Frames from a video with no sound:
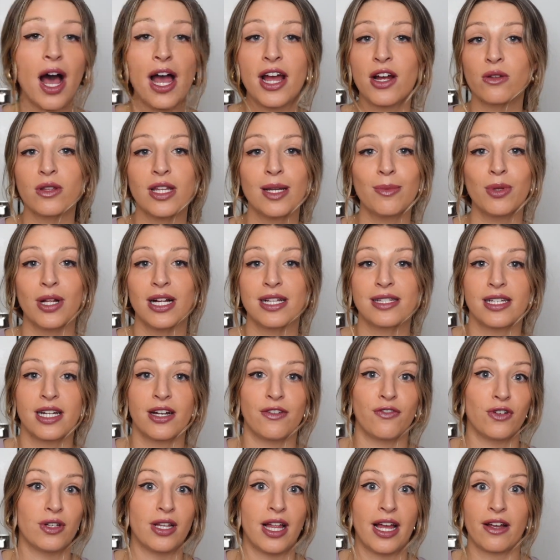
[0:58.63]
I only blended
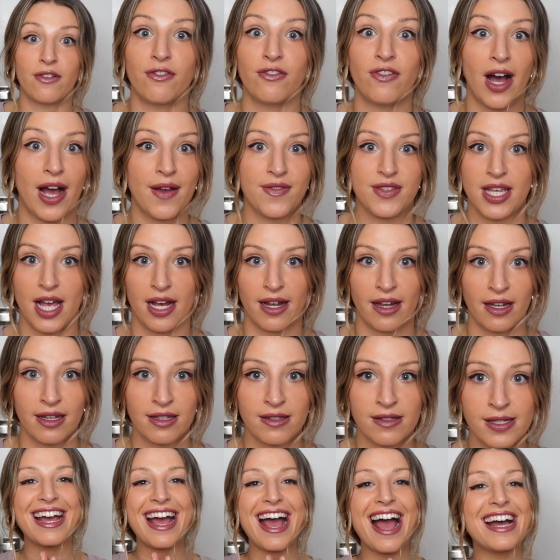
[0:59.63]
it for like 5
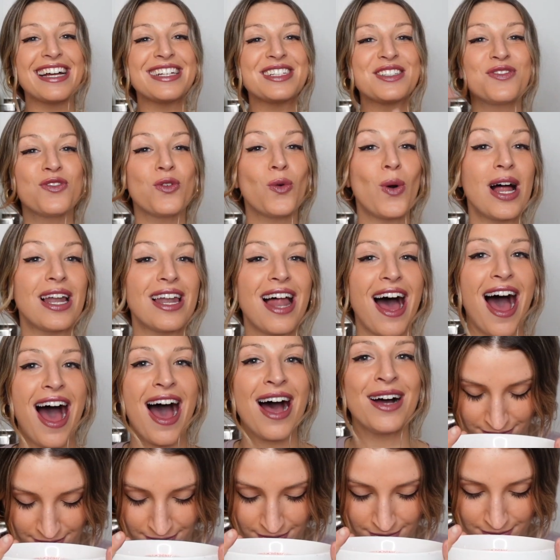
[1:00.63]
seconds. And voila.
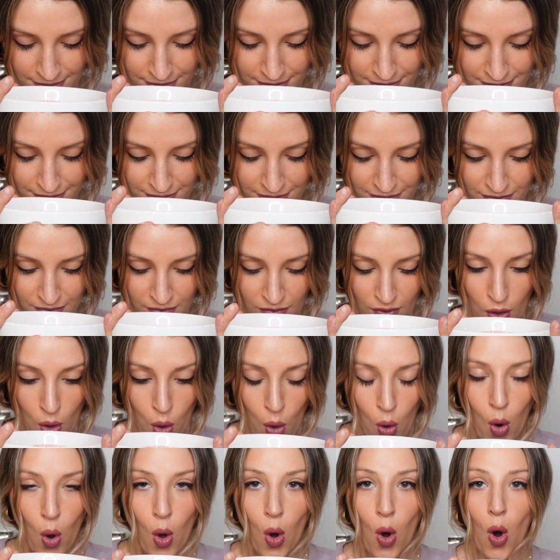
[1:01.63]

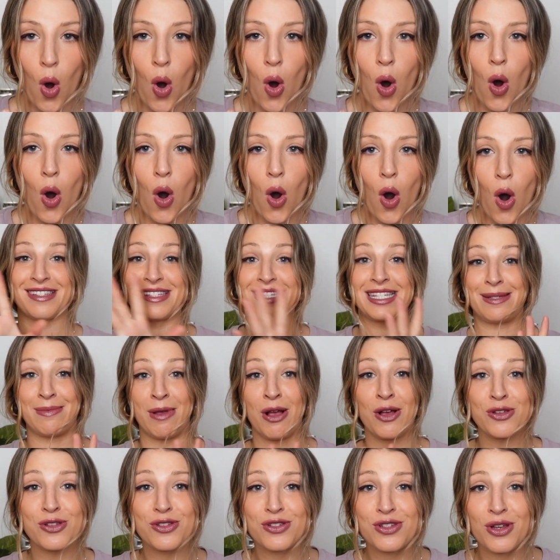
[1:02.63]
Oh,
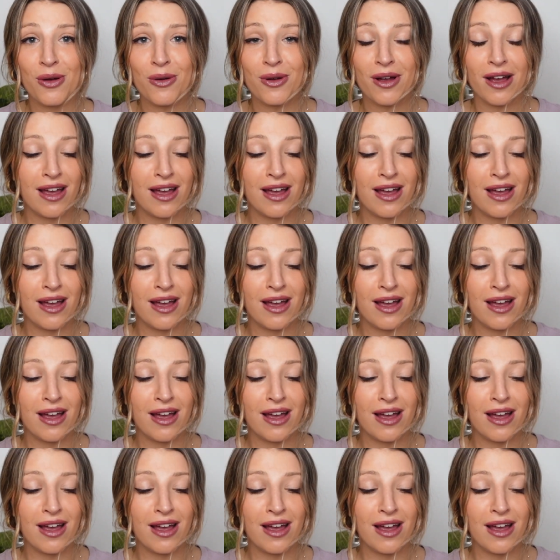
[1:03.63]
smells so